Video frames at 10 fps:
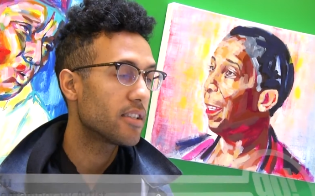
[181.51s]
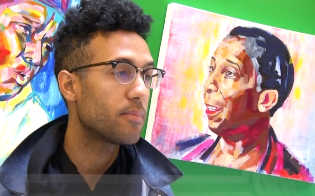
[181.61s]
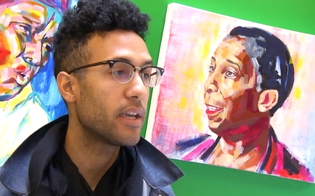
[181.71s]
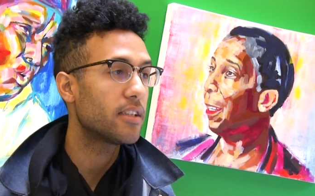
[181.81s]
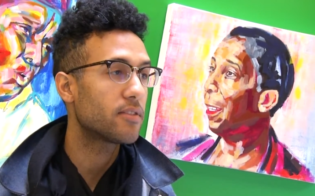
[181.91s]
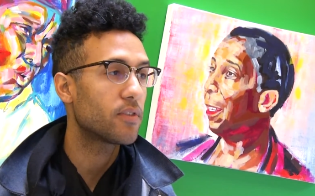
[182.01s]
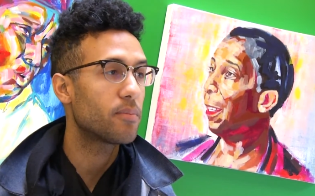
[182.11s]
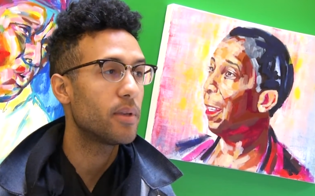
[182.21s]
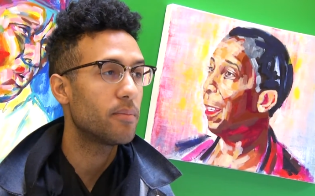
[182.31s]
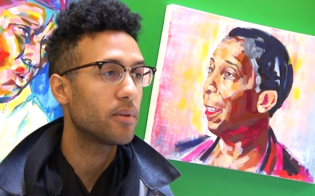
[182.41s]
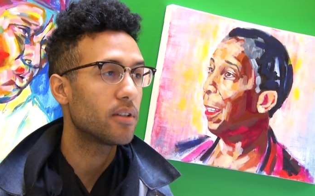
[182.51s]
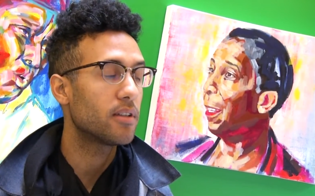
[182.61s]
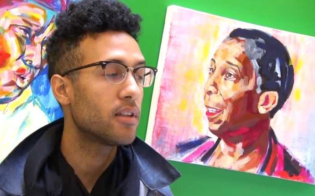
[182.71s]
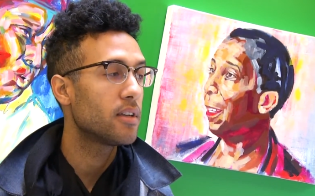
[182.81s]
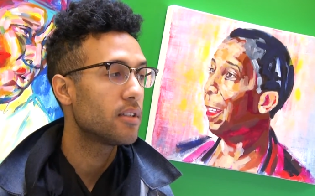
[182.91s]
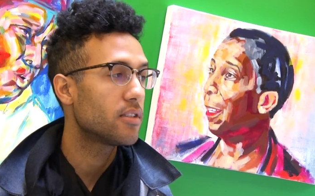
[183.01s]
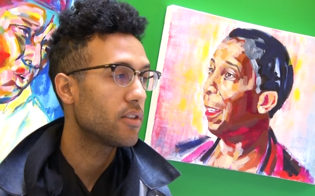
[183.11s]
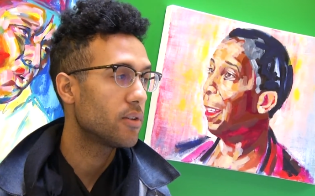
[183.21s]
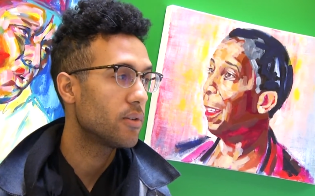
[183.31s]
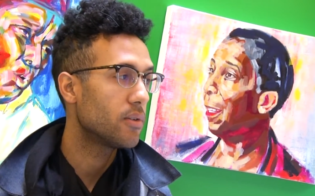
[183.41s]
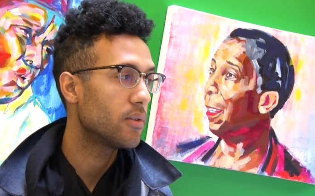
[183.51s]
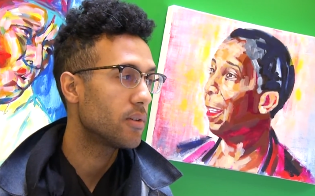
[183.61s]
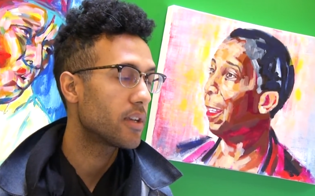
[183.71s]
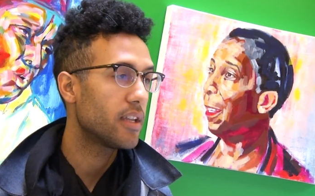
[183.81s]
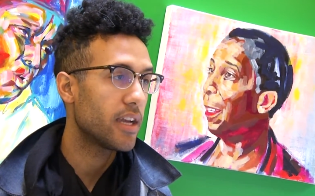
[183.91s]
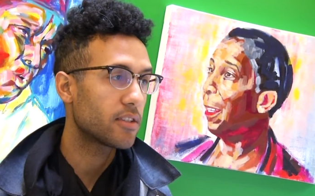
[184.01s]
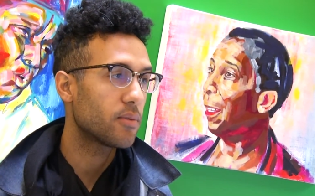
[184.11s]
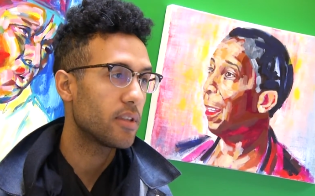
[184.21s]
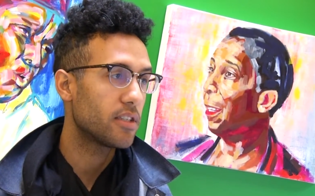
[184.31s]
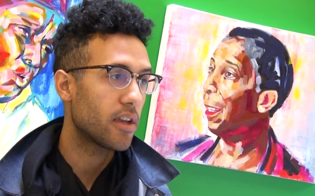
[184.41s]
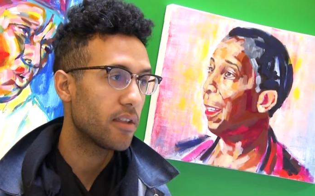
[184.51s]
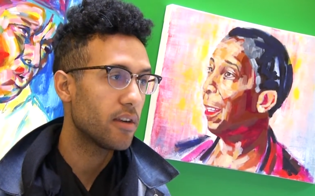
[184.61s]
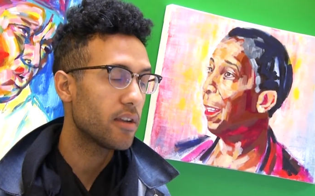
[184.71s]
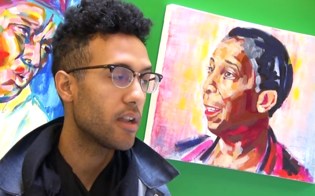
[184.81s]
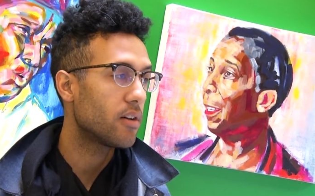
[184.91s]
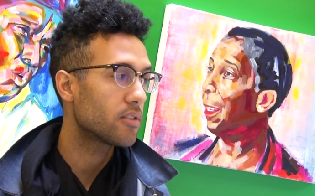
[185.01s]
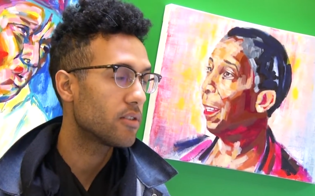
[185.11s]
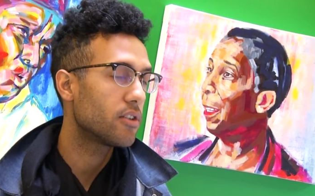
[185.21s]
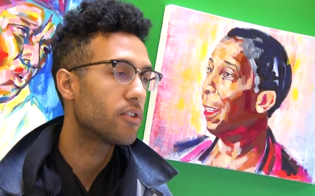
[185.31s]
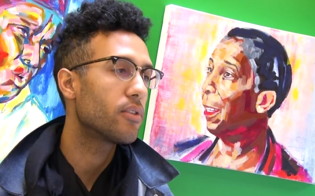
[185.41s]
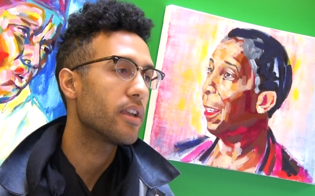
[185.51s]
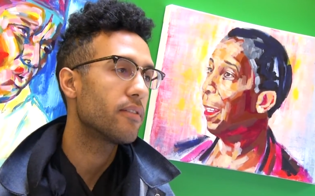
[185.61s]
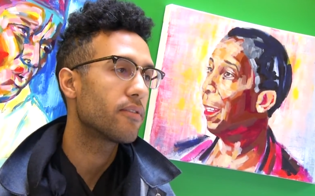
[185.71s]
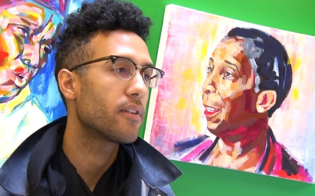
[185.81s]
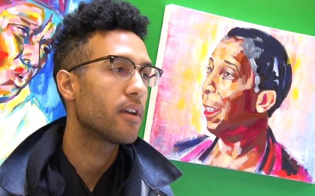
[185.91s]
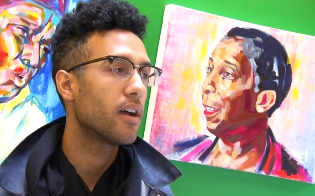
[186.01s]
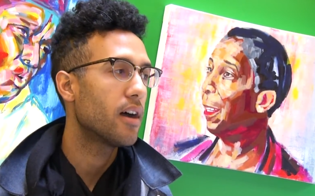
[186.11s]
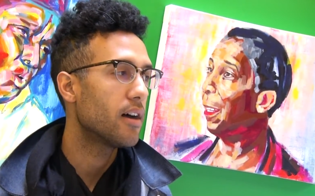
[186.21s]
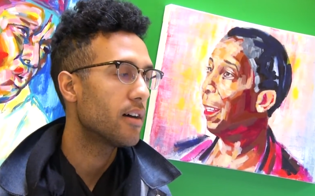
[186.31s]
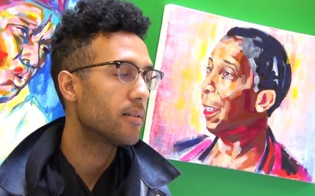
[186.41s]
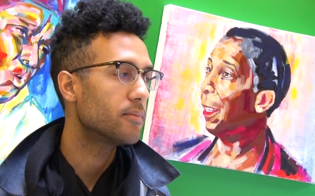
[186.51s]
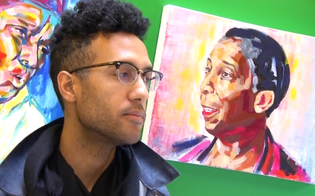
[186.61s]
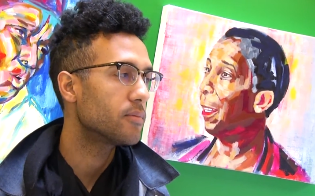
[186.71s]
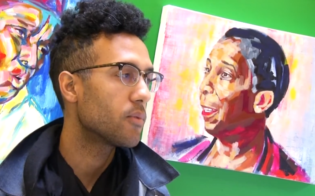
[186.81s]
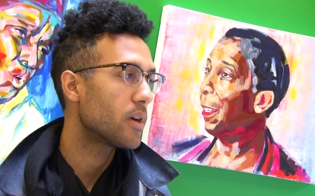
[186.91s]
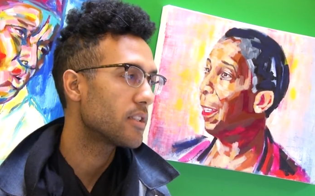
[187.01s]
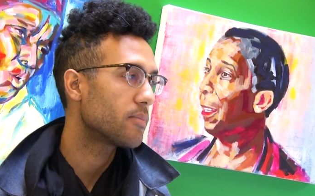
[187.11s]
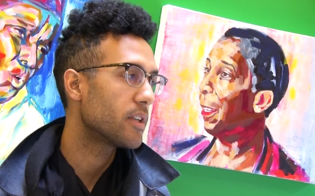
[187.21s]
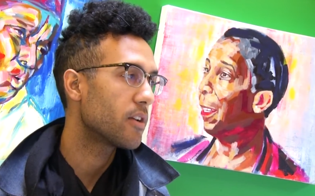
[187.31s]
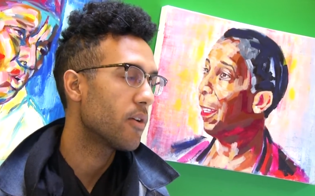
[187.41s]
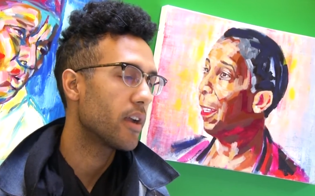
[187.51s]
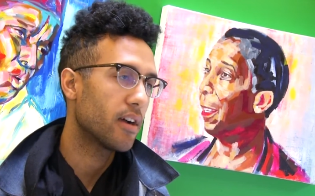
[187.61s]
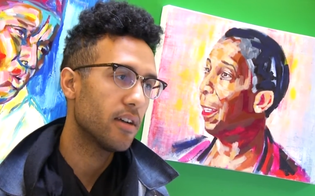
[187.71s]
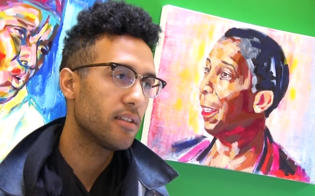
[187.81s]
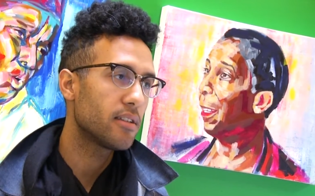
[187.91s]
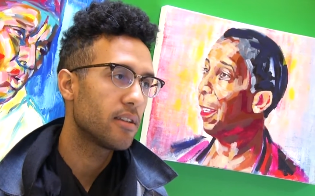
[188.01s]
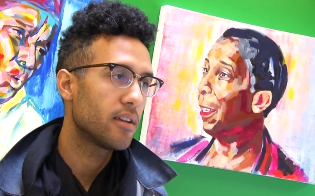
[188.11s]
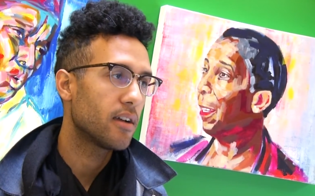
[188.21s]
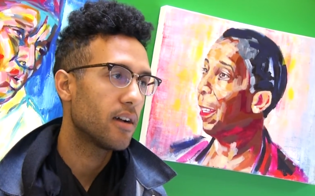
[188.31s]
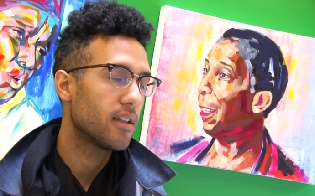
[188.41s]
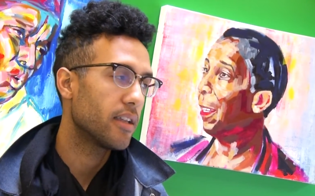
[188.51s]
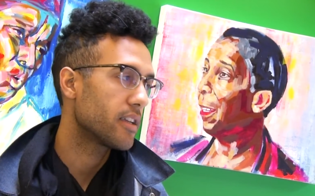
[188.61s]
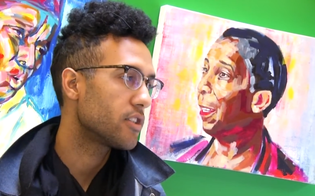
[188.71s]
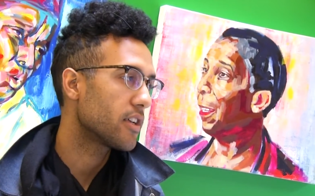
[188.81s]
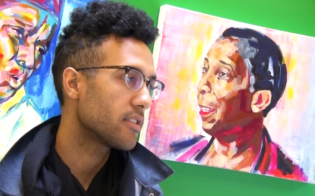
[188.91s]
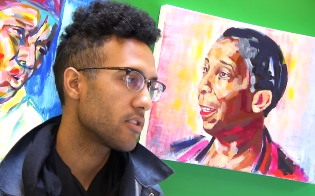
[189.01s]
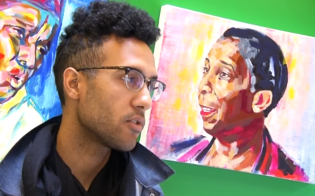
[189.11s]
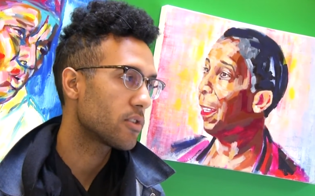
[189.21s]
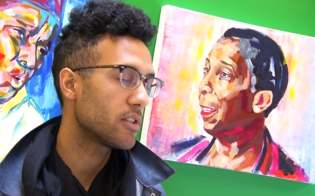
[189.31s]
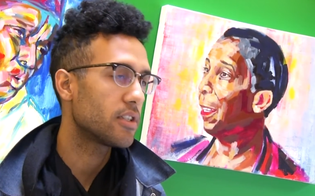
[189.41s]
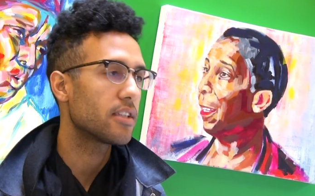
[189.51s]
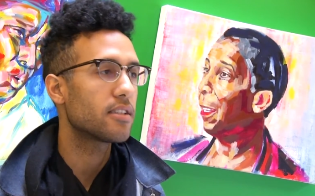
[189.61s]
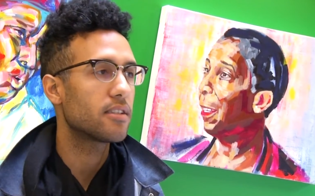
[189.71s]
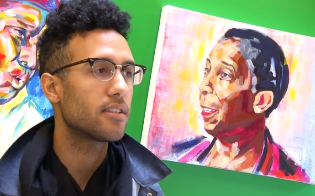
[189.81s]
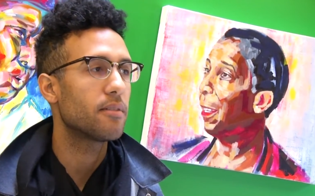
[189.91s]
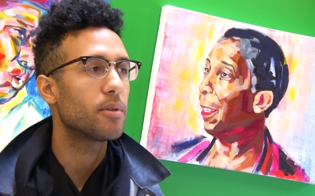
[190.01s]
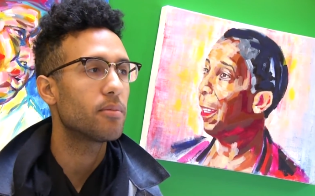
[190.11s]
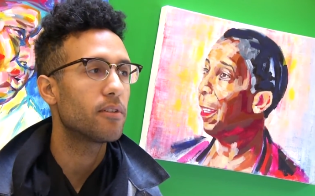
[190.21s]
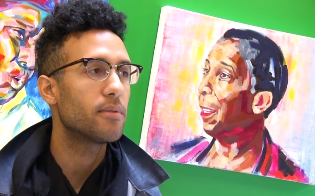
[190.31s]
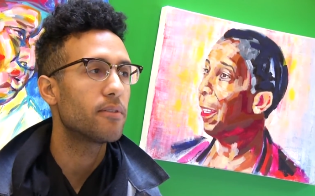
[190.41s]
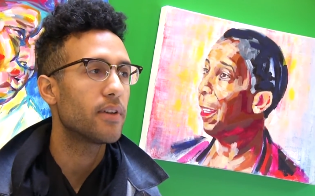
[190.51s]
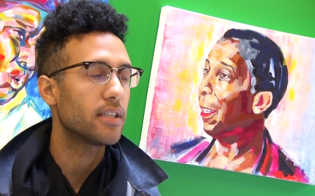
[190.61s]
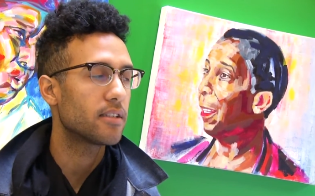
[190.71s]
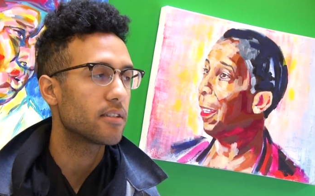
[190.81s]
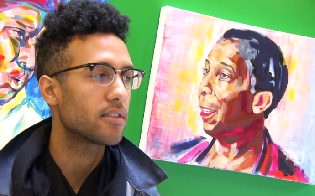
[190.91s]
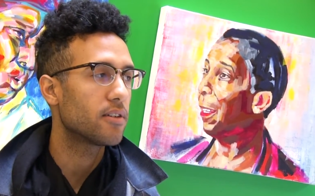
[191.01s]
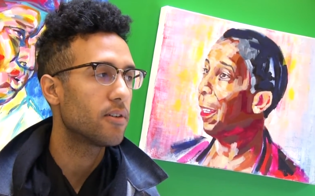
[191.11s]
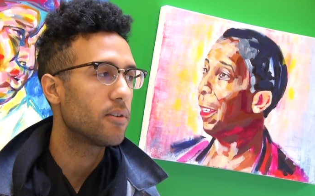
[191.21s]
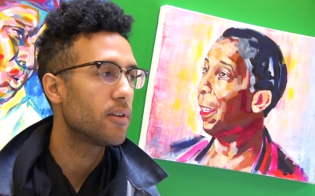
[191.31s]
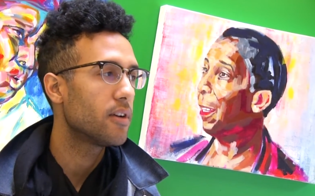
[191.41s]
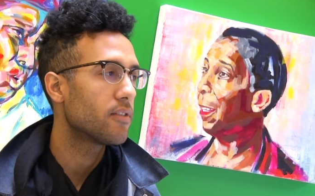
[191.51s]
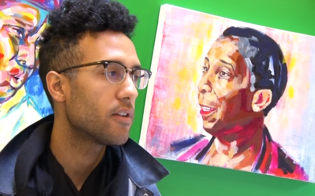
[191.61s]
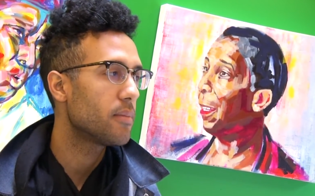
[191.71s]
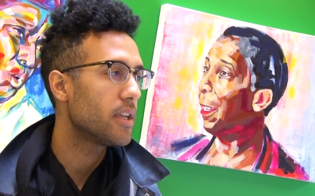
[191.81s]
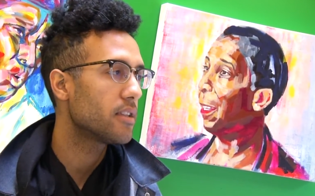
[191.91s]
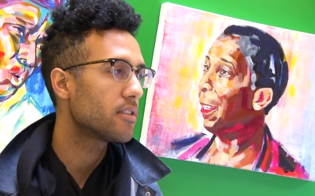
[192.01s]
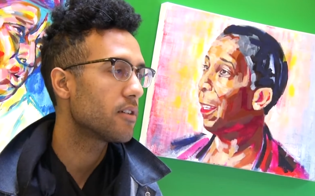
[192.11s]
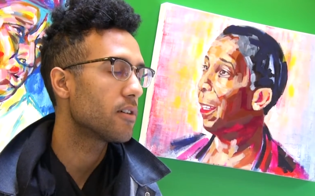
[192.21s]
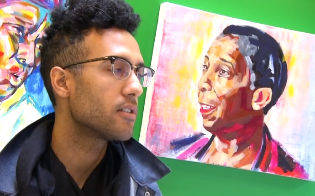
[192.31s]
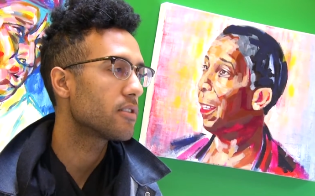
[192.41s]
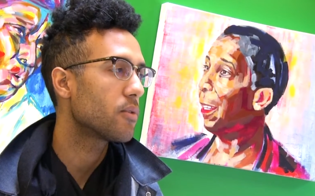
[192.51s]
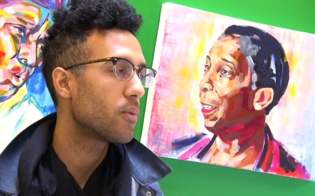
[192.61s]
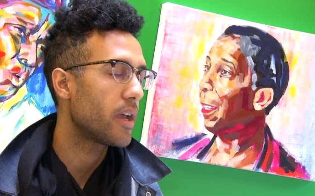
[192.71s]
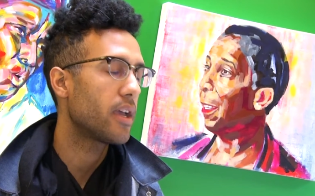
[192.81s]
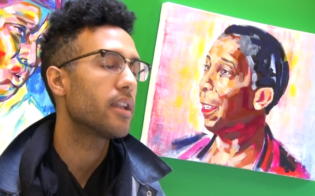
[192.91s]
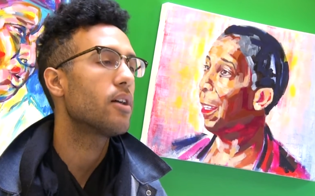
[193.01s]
Speaker 1: a space for people to connect with each other and also to grieve um, what's been going on, uh, like injust social injustices that people have been facing. So for me, it's a it's a way, an